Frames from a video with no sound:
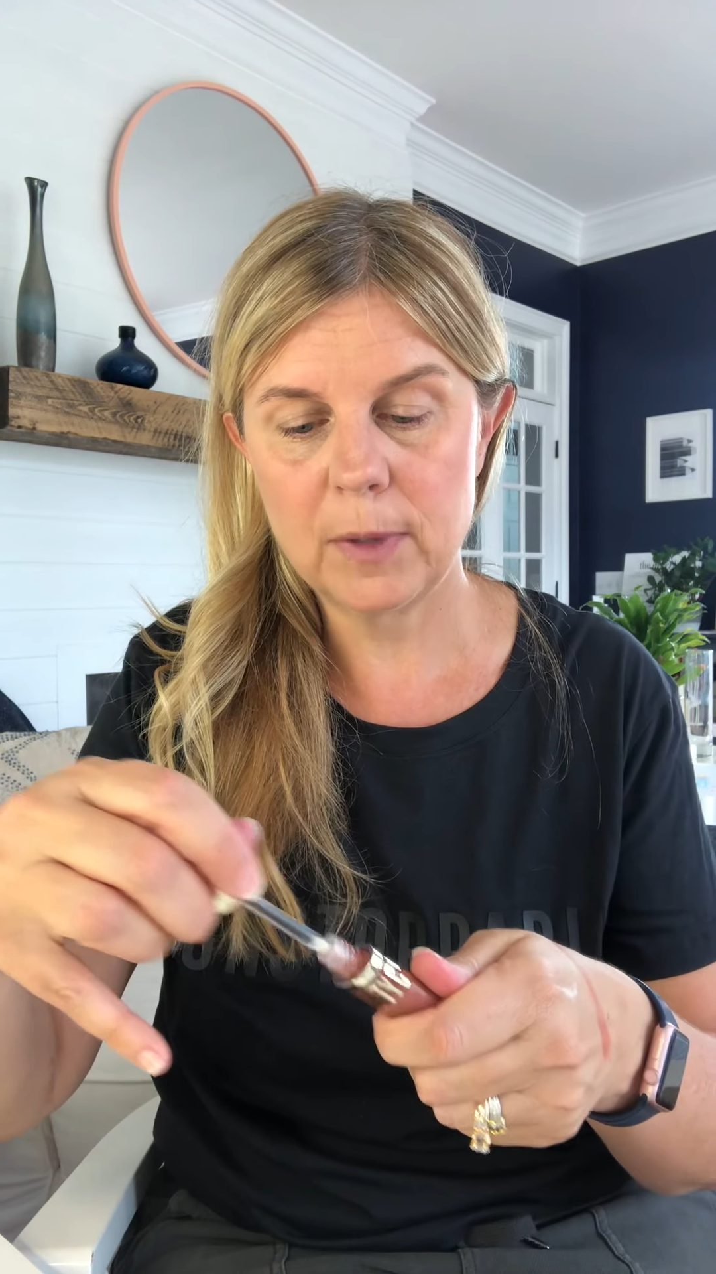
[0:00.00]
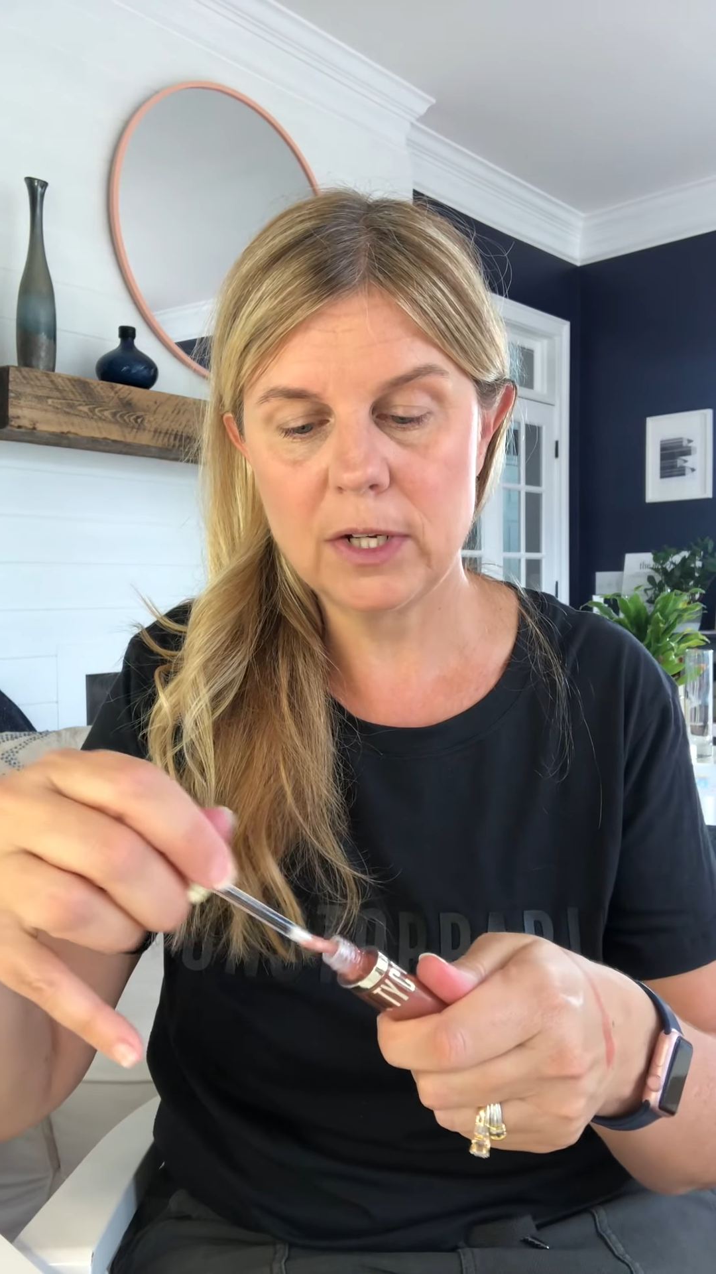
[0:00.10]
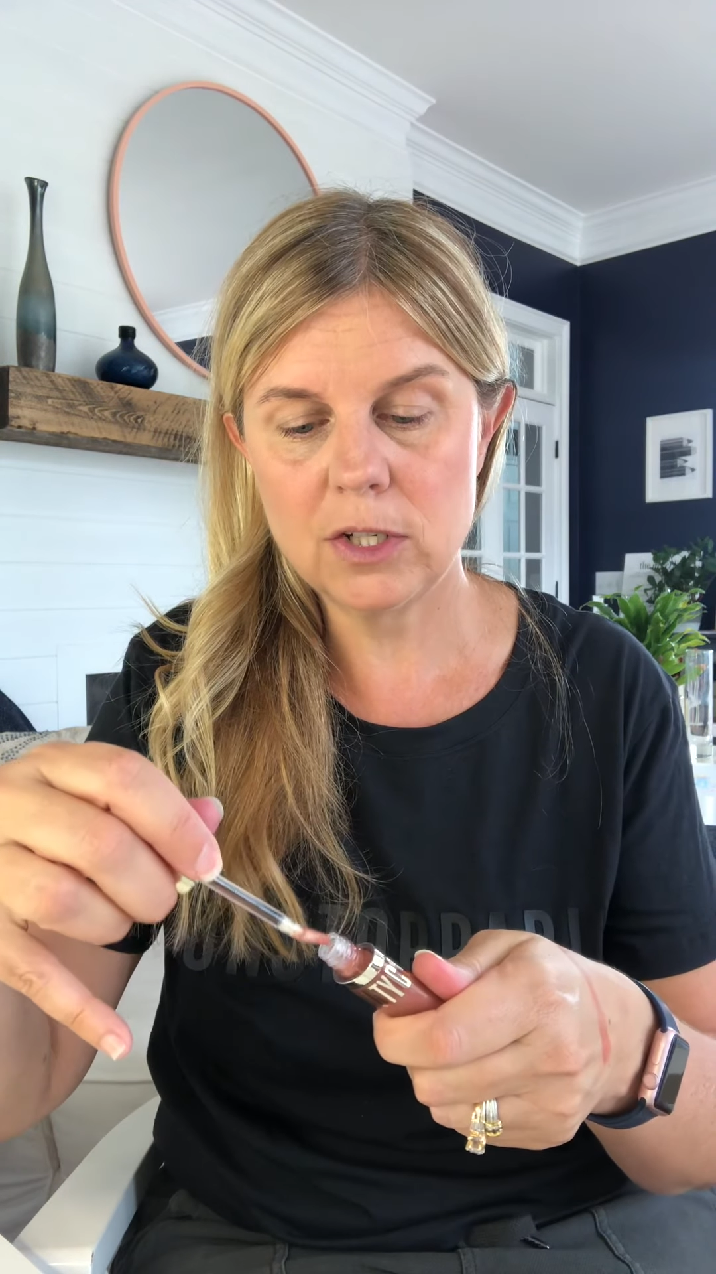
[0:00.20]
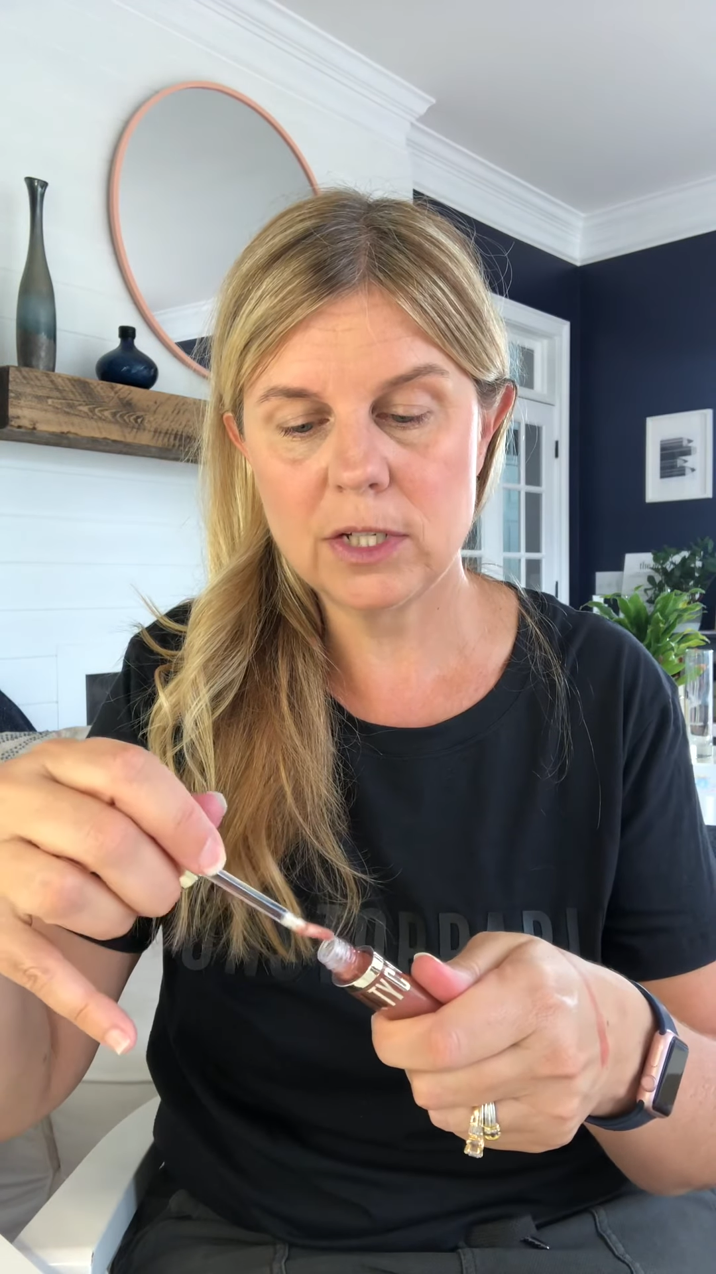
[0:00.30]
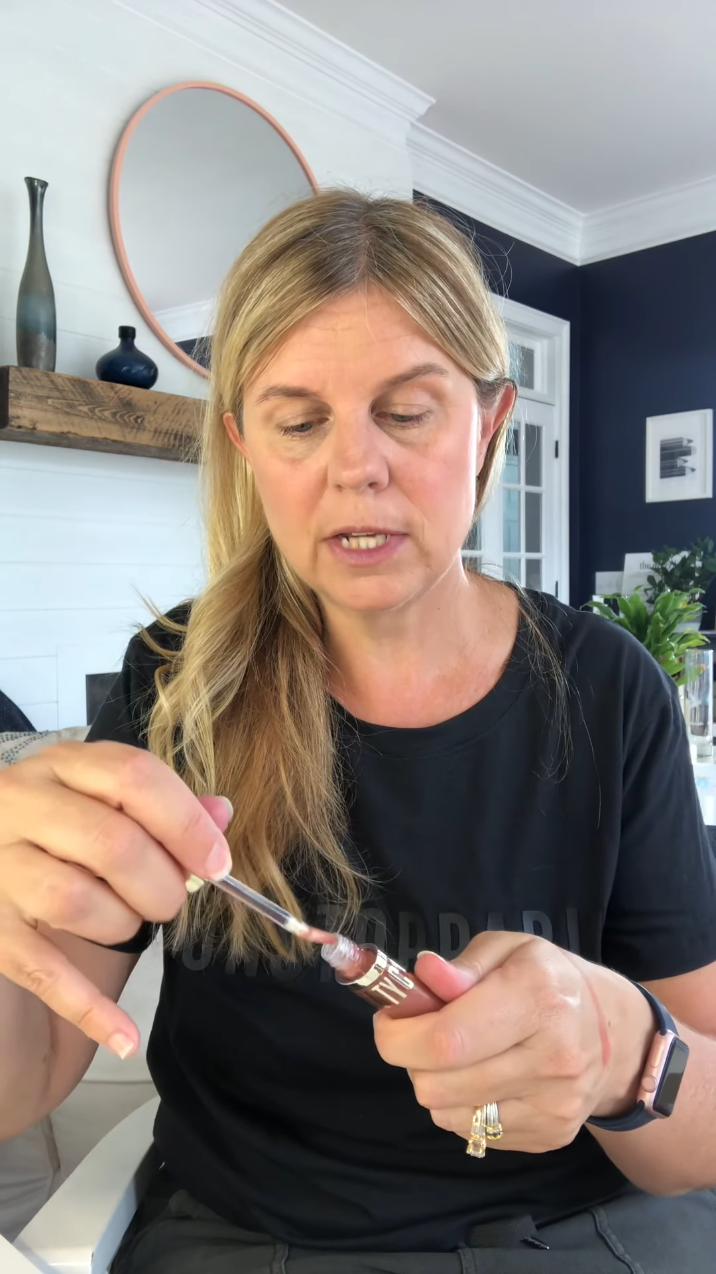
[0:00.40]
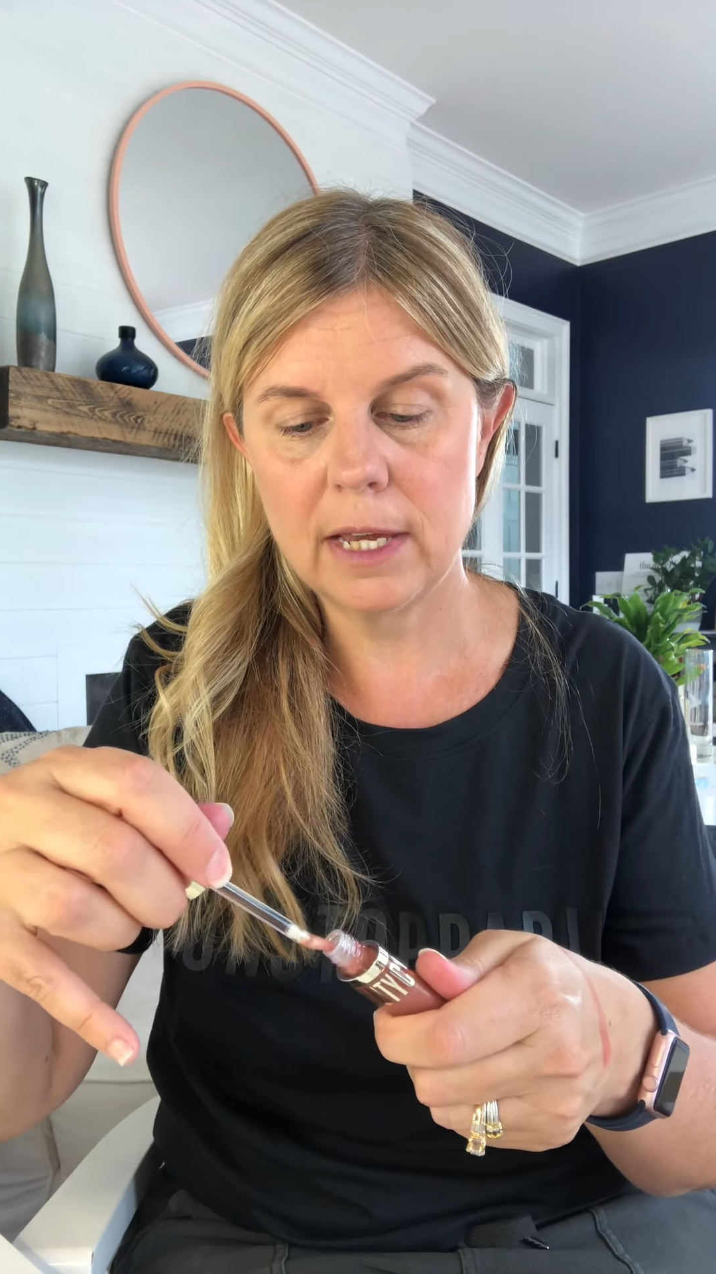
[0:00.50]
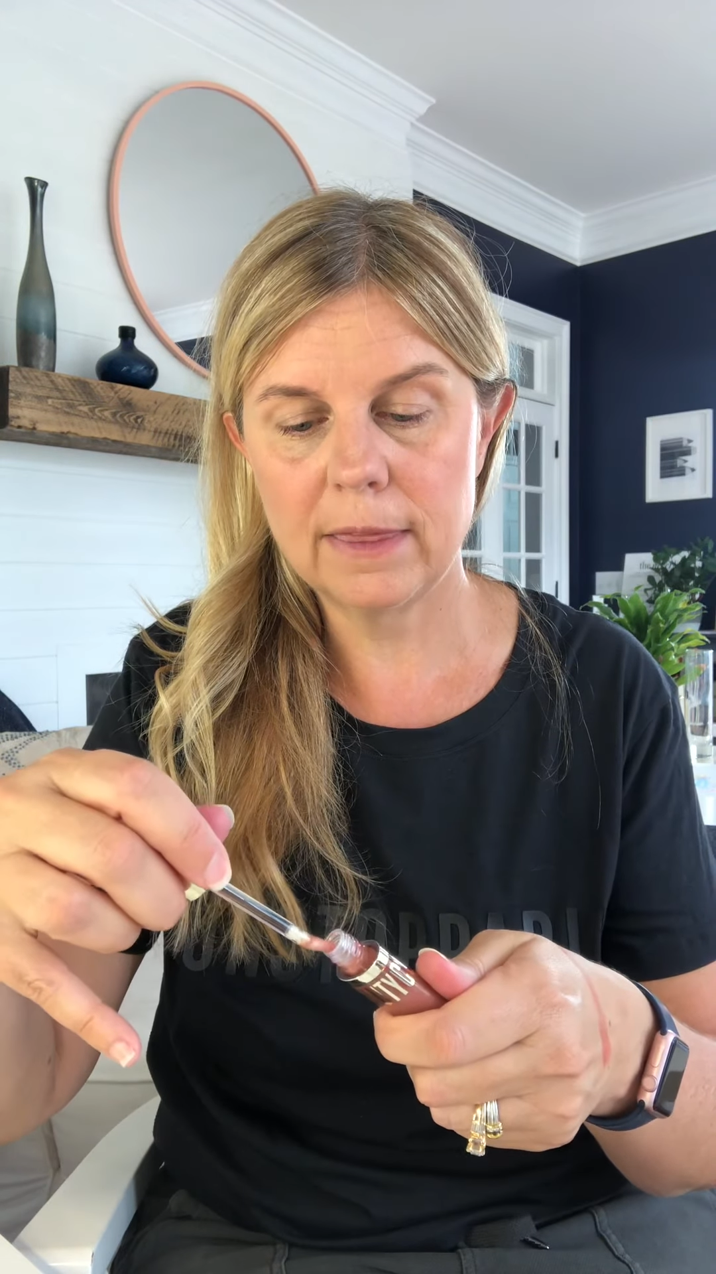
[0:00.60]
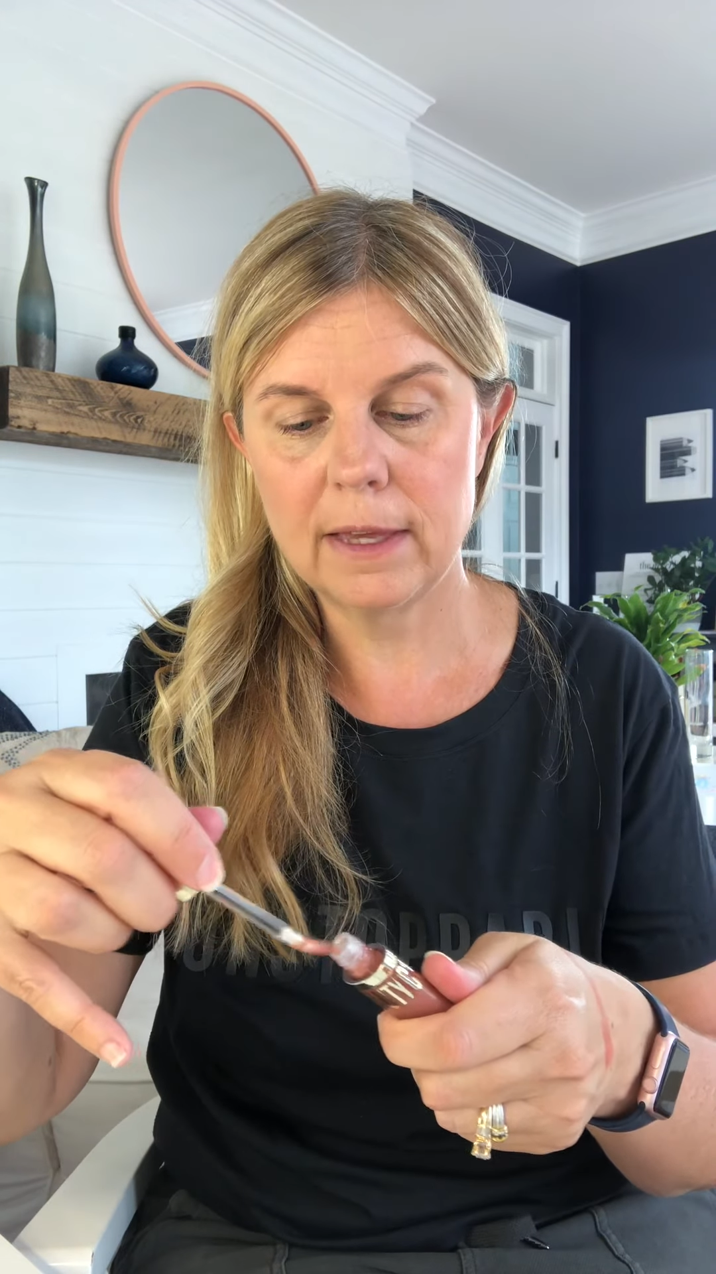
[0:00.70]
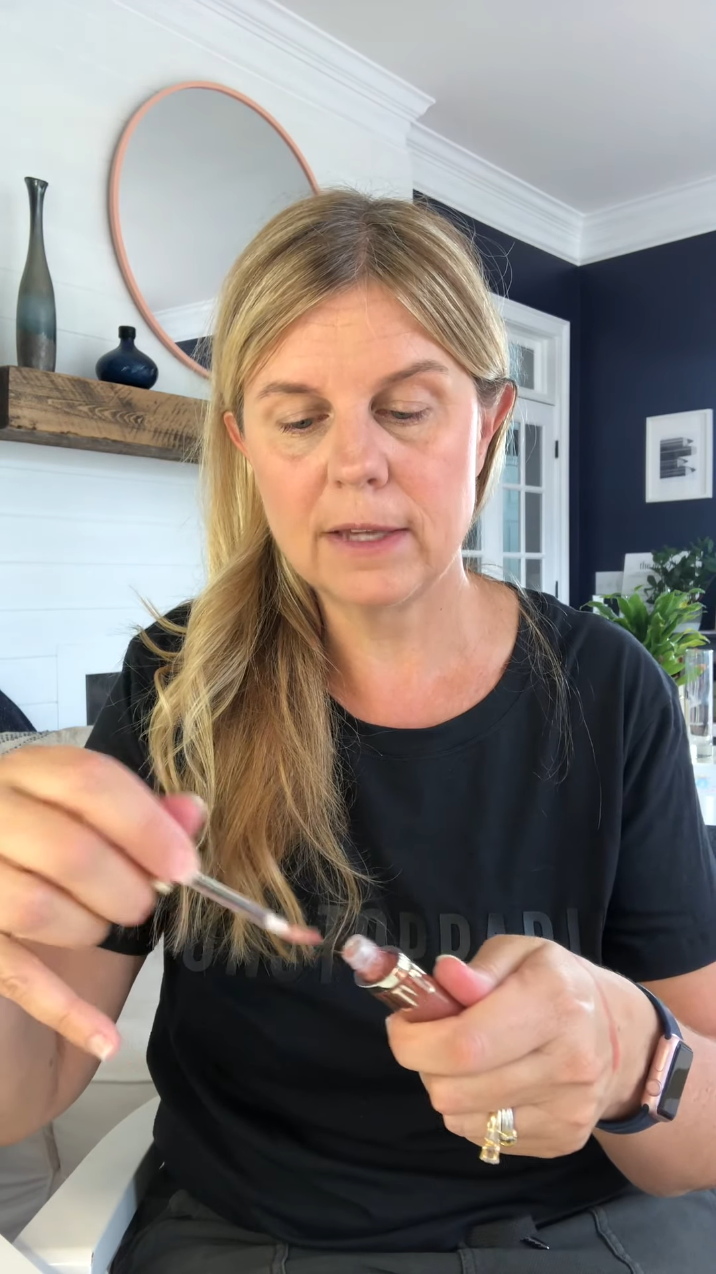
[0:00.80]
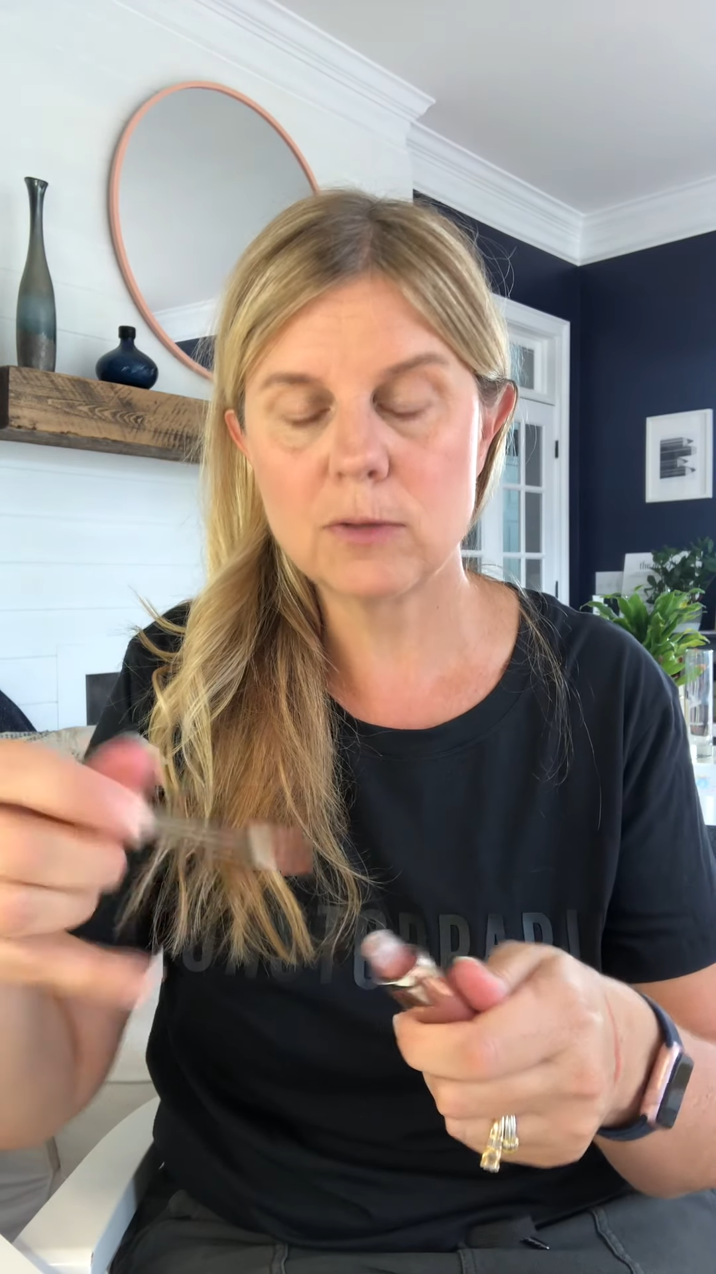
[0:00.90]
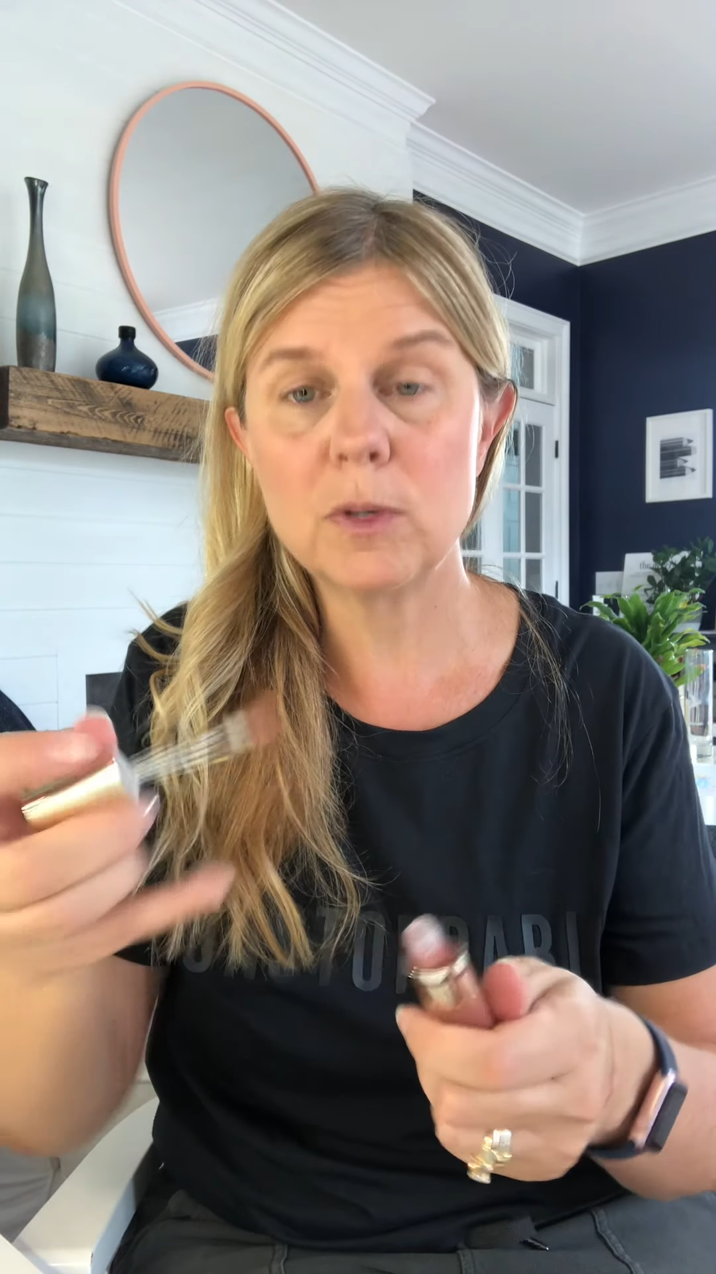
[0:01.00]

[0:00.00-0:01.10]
gonna just take this.